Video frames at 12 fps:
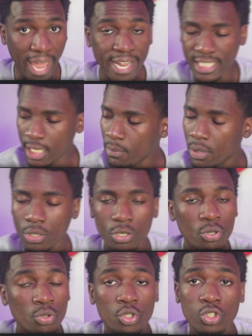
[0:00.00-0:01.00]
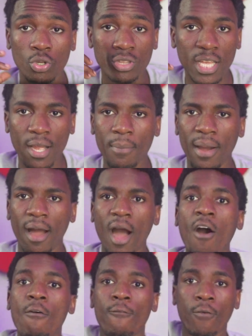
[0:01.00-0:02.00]
18 million users. So think about
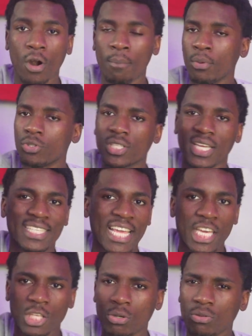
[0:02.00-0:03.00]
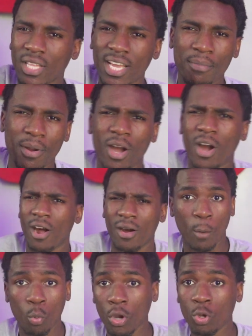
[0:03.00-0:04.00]
how far Boost can take you. Think about how
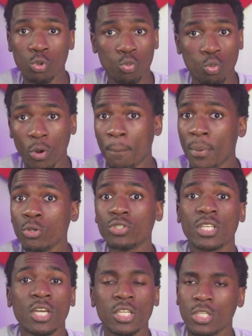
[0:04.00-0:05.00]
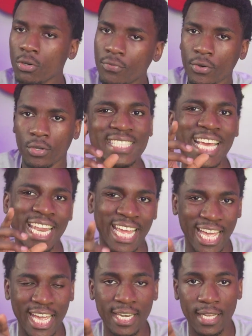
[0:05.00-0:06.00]
what Boost can do for you. At the
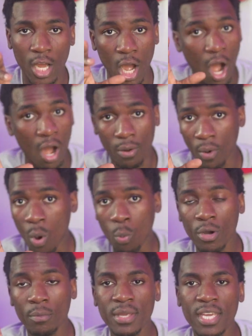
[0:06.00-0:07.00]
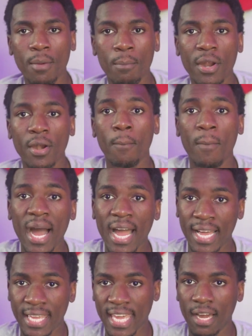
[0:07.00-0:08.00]
end, I will be comparing
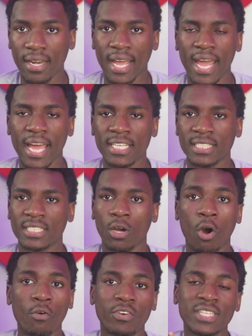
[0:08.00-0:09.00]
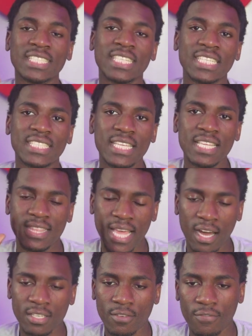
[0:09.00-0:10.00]
my account that has over
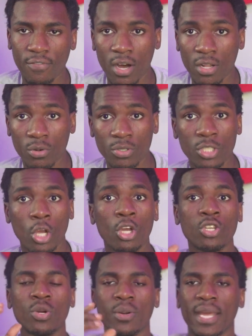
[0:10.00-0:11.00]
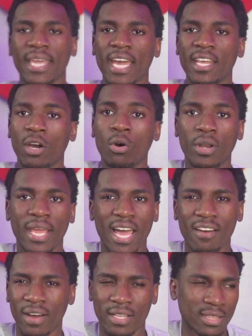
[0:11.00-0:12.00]
60,000 followers to an account that only
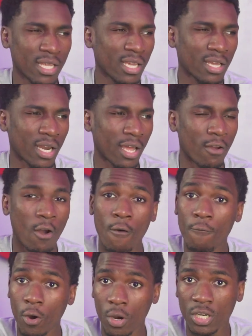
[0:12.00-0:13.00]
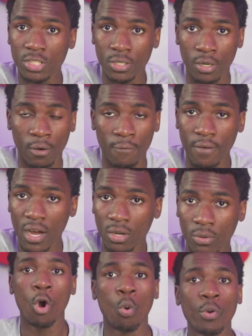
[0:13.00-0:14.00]
have, I think, like 400
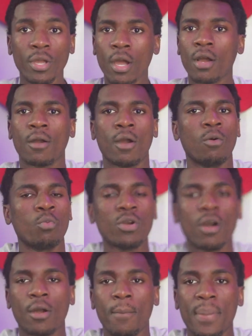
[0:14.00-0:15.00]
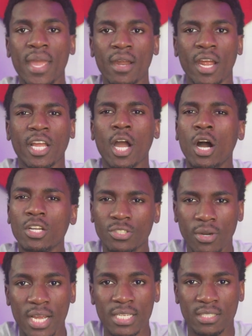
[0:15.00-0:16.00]
followers. We're gonna compare and
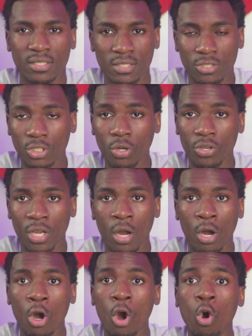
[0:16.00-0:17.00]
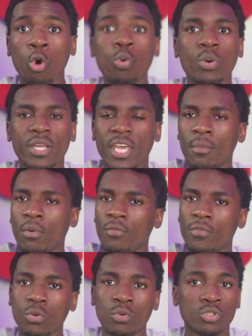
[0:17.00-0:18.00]
contrast to show y'all who will get more
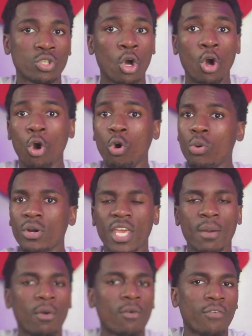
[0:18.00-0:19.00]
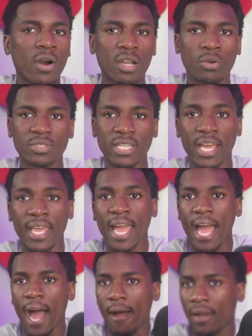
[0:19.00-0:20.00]
views, who will get more followers. Like
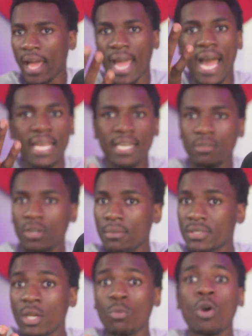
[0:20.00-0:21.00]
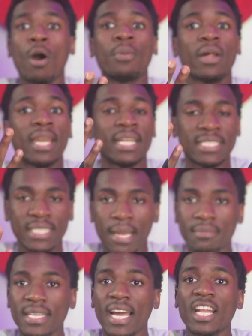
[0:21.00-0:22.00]
how, you know what I'm saying? We're gonna play at the
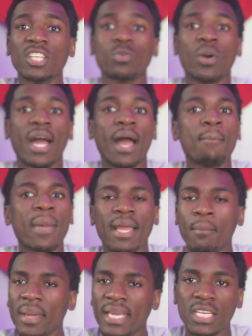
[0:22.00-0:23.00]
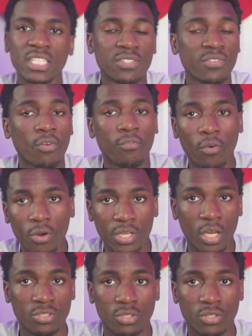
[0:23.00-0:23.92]
same time. That's why I'm making this video for y'all.